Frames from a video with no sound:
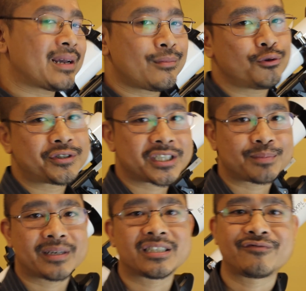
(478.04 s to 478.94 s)
my most
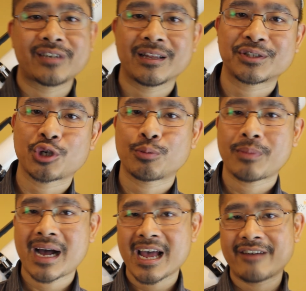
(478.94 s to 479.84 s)
expensive telescope
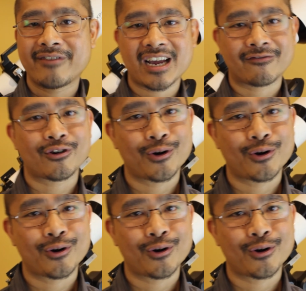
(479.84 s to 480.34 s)
I have ever